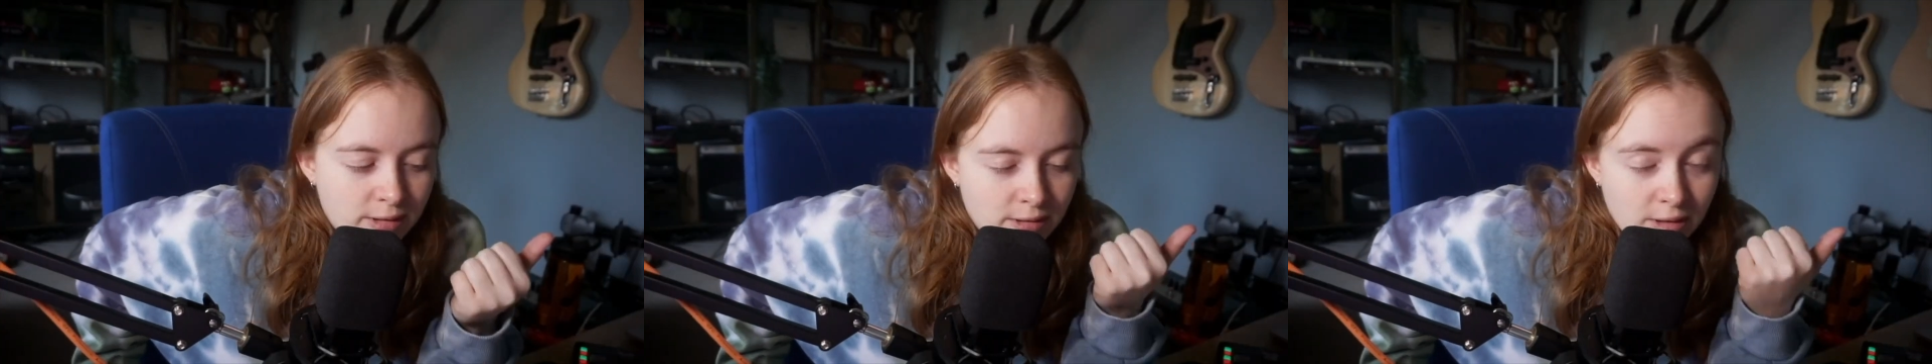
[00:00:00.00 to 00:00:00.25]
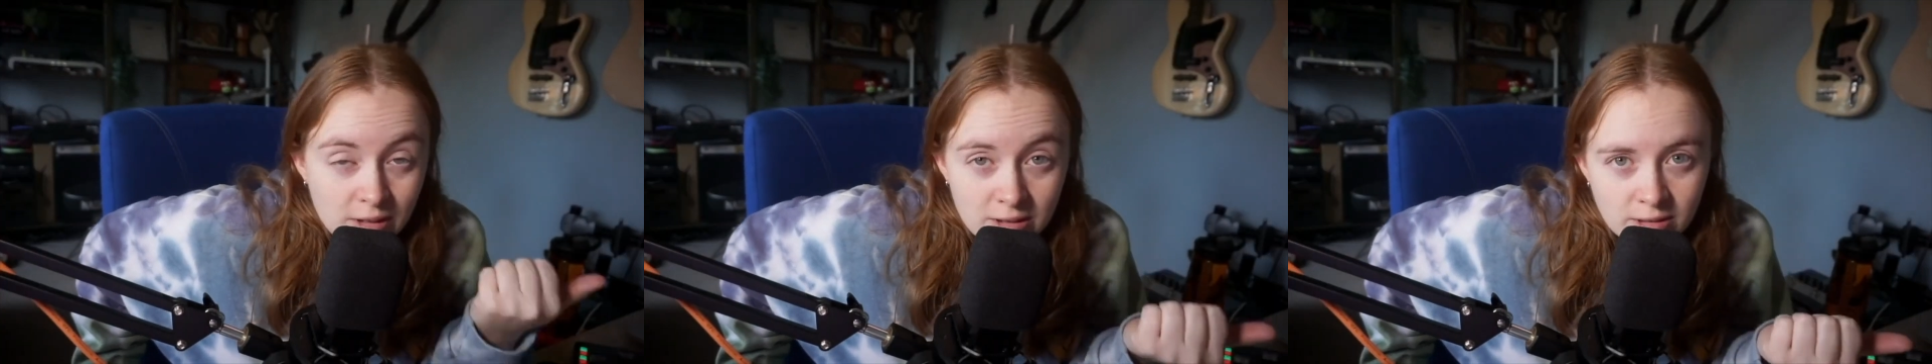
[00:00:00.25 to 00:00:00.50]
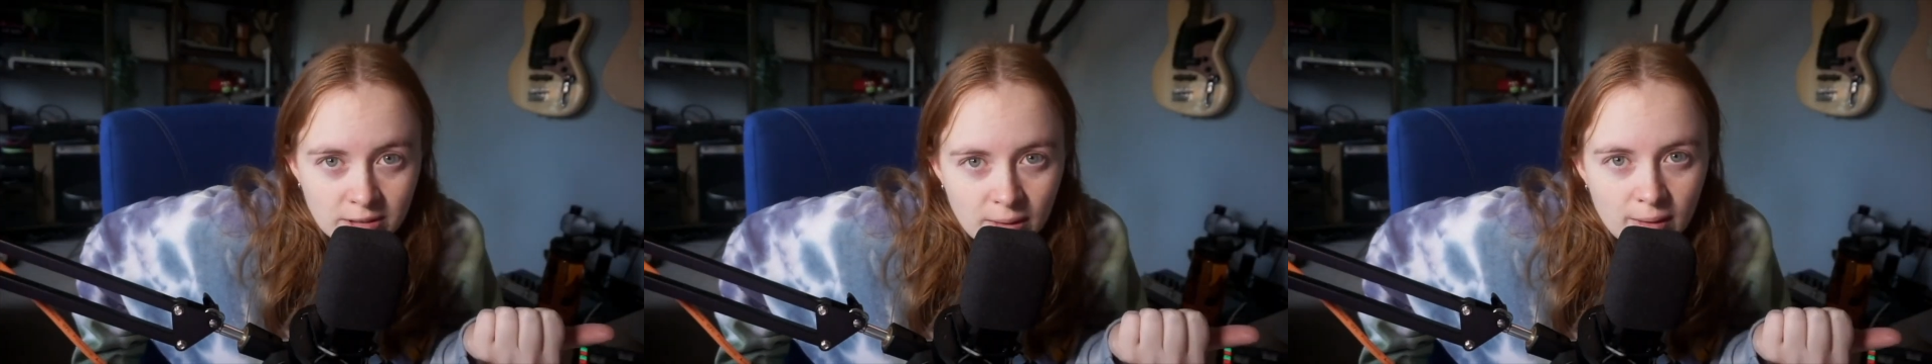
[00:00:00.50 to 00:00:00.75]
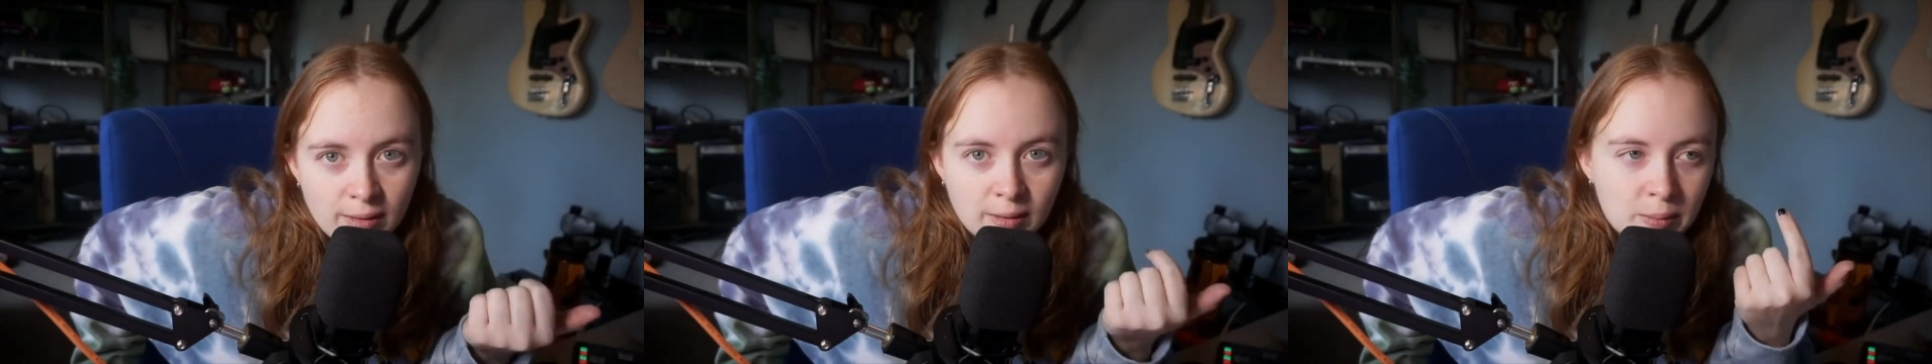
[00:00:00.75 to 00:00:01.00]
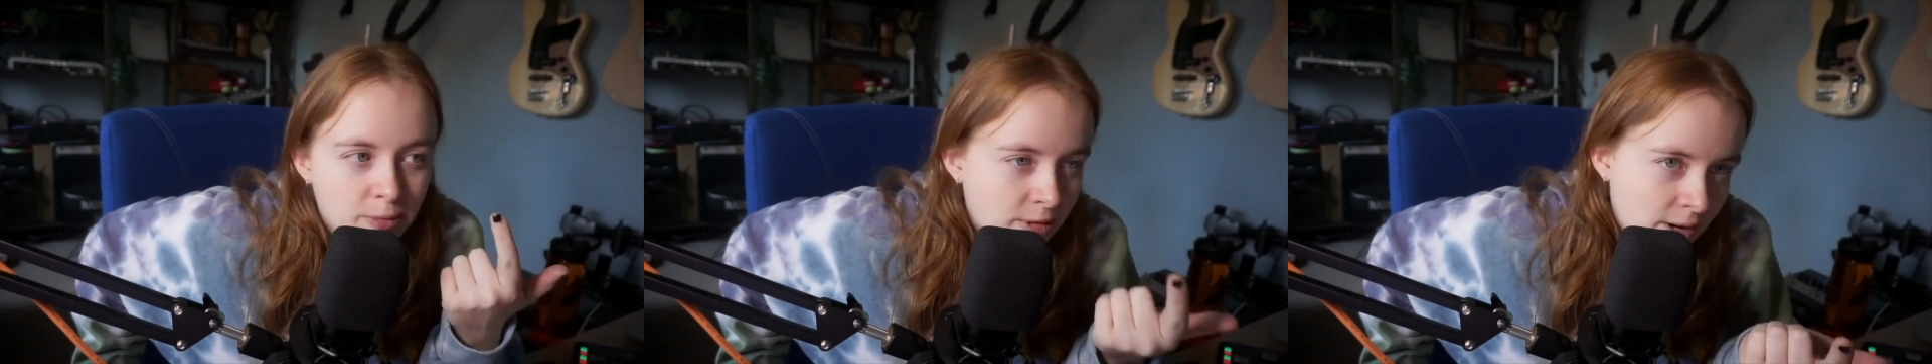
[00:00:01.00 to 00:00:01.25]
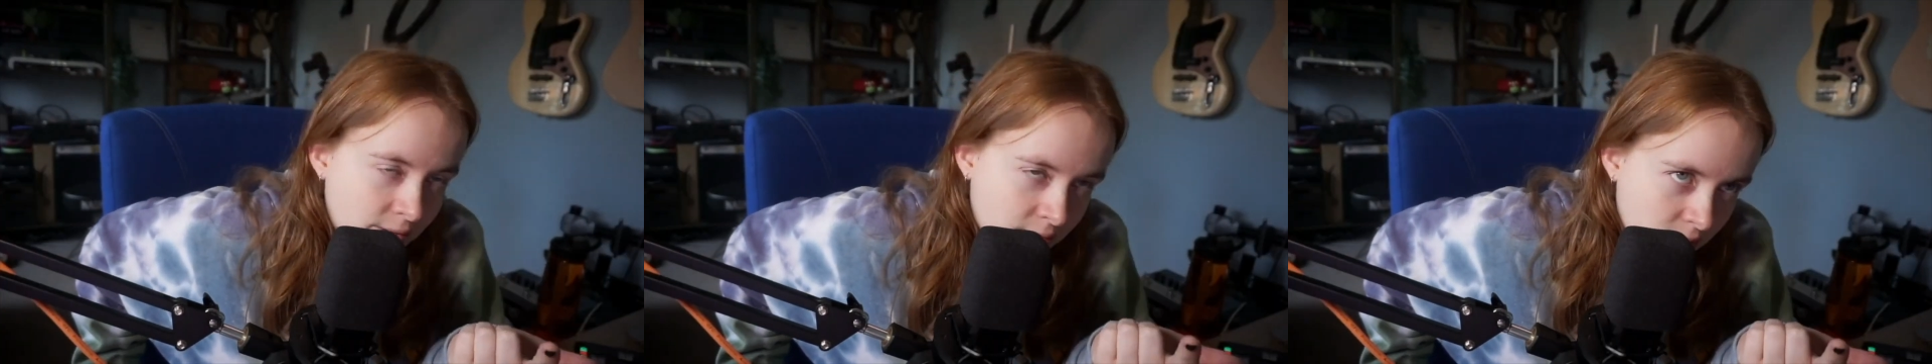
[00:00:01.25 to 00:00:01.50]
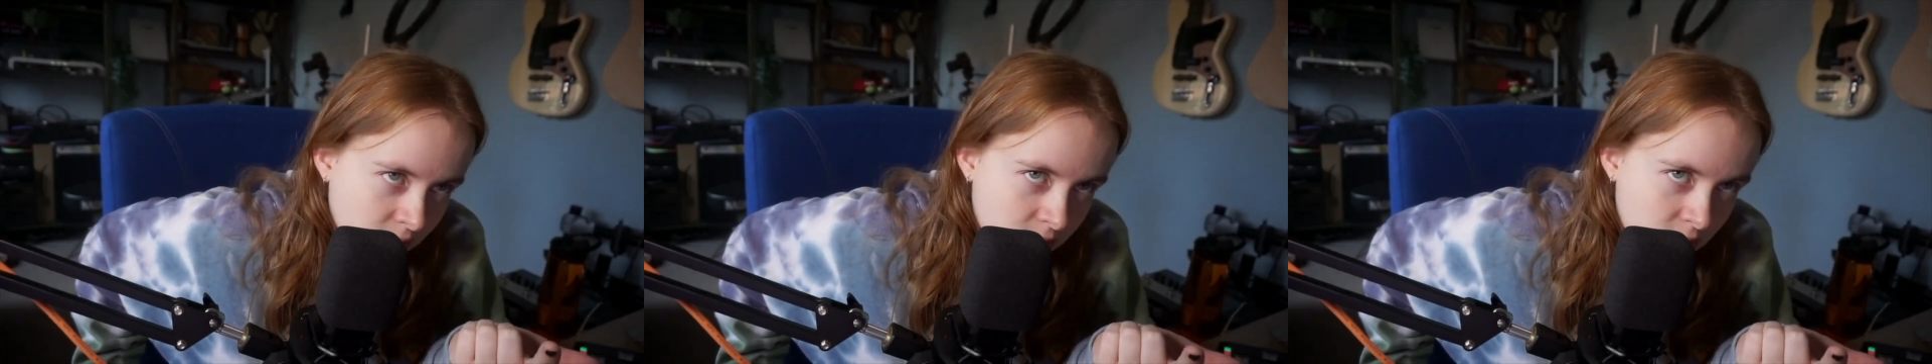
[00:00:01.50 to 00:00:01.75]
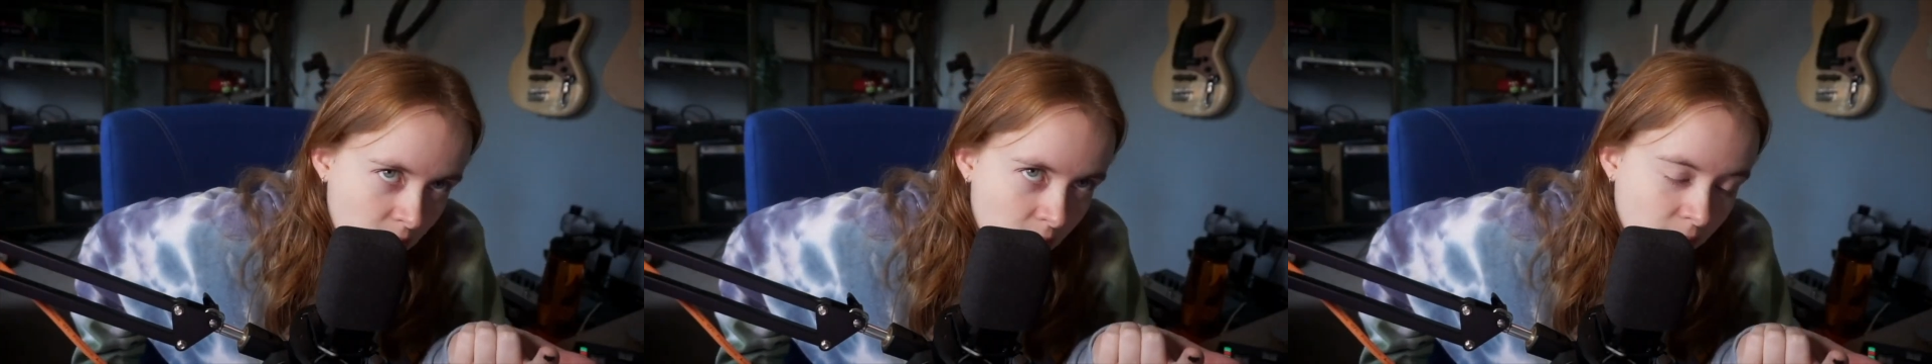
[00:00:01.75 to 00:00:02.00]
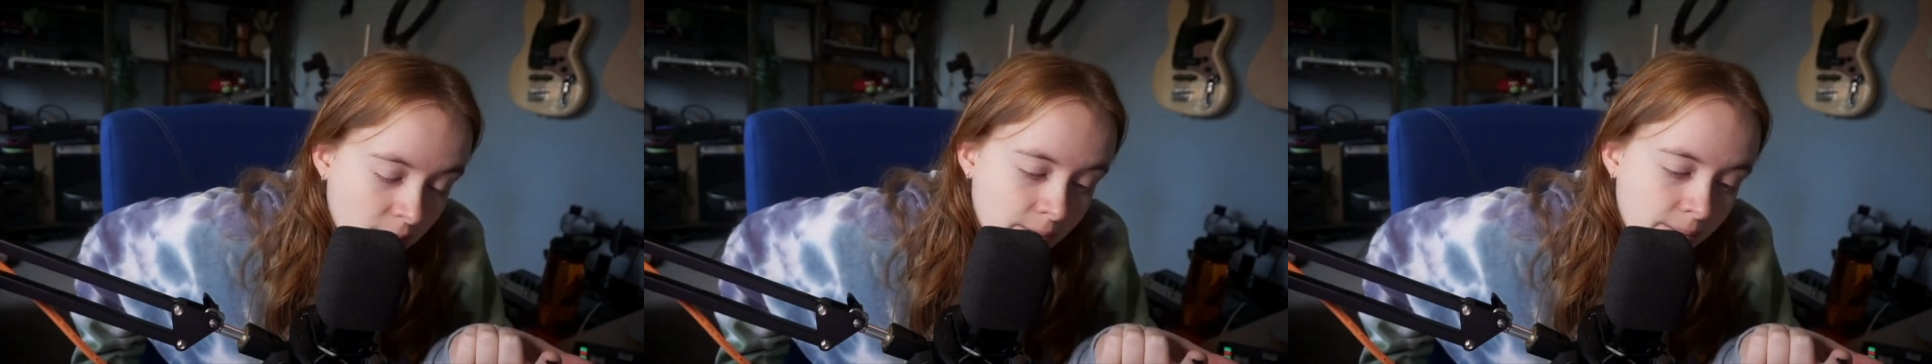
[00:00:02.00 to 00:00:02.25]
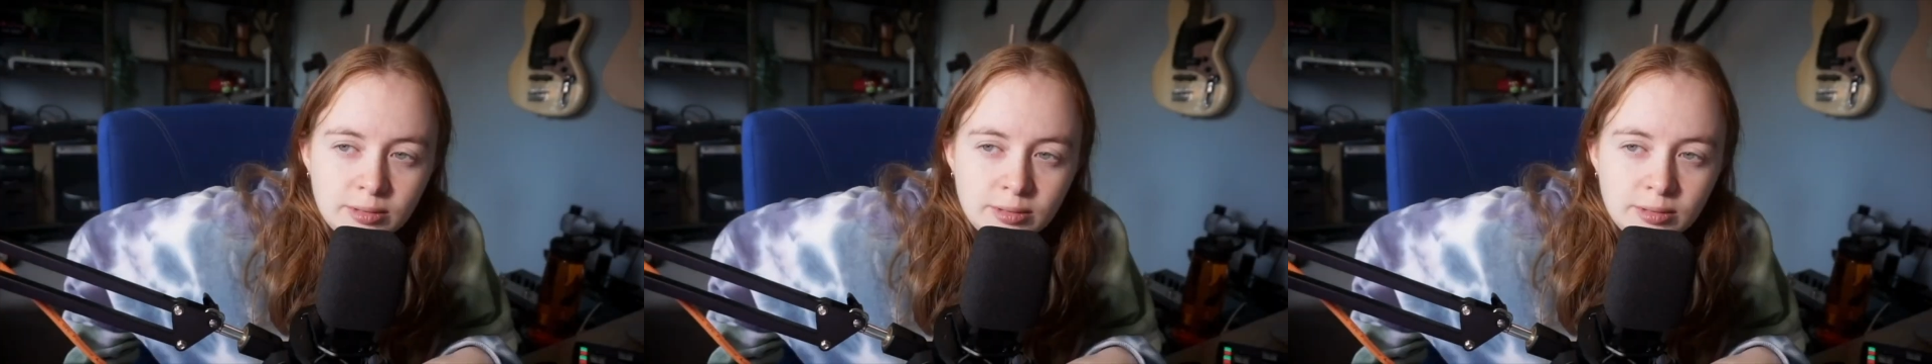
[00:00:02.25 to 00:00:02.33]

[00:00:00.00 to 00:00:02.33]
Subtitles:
learn song, practice song,